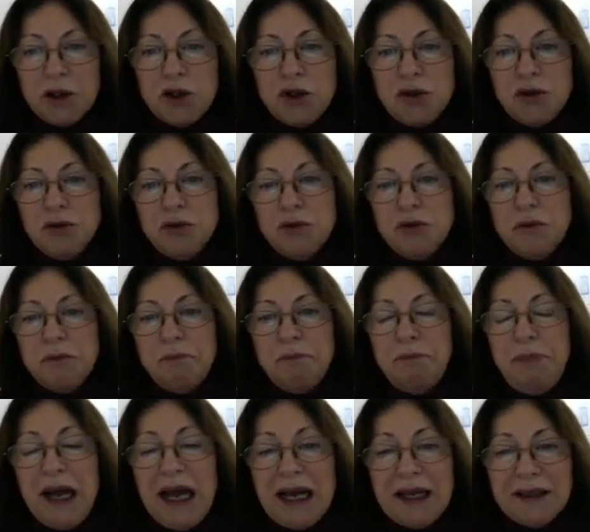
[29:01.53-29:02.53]
to
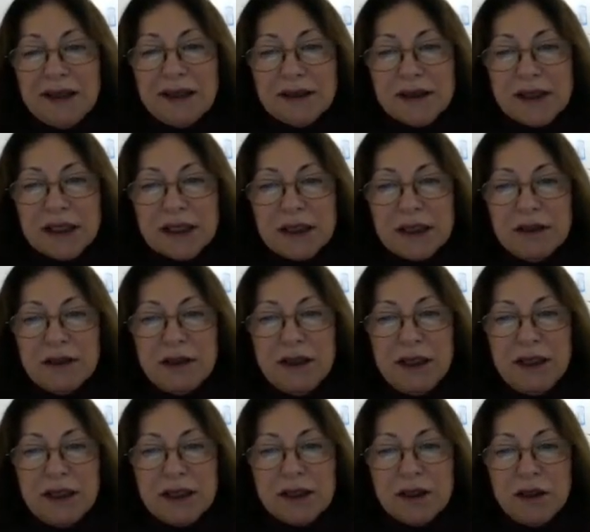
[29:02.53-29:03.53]
balance
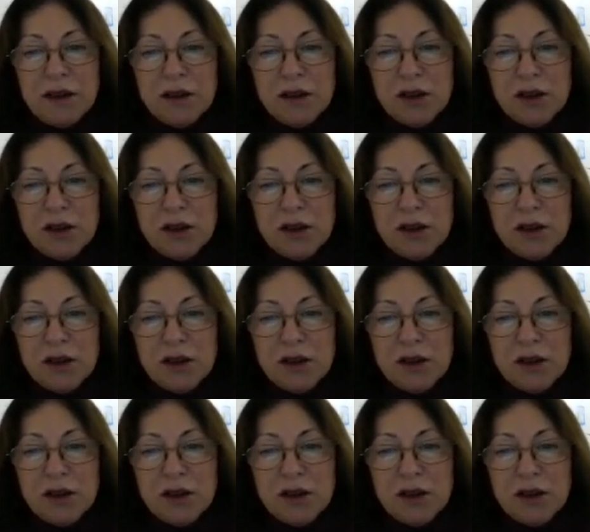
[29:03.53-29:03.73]
this